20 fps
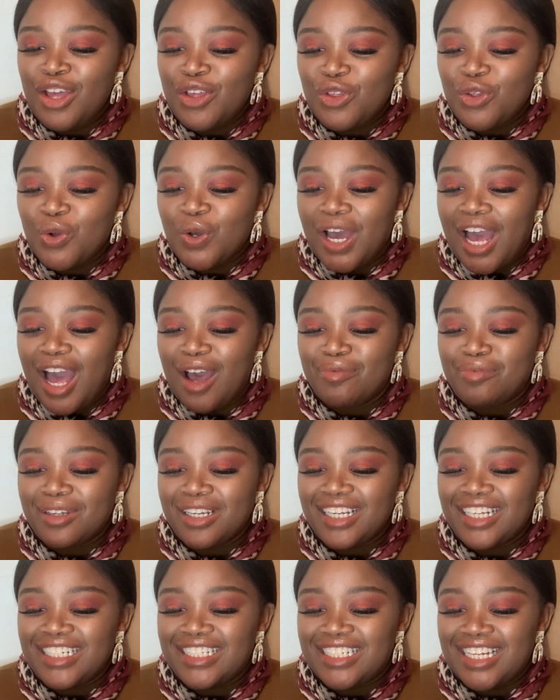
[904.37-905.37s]
you're
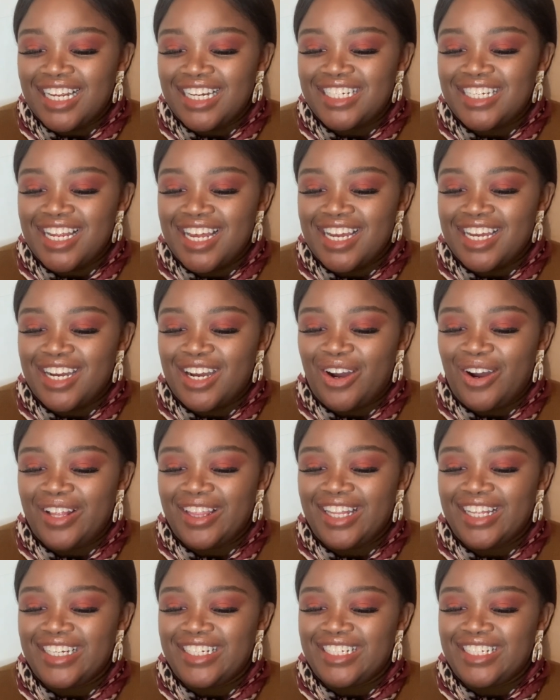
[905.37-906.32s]
happily dating on the